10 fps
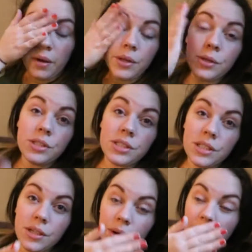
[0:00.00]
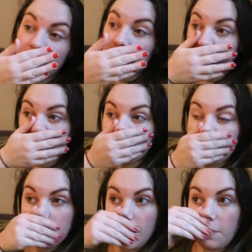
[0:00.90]
We ordered a new oven.
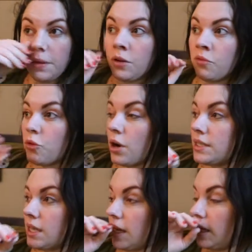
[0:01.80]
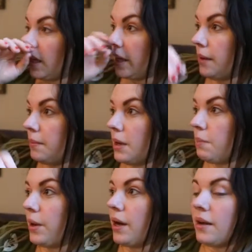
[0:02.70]
It's coming on Friday.
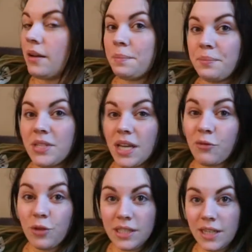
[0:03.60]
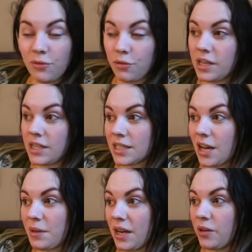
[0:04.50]
But to get free delivery, it's
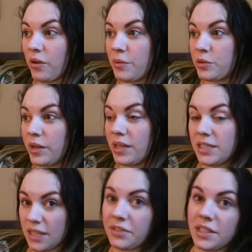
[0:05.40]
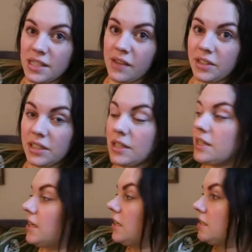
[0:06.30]
coming anywhere between 7 and 7.
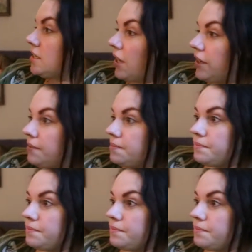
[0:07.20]
So.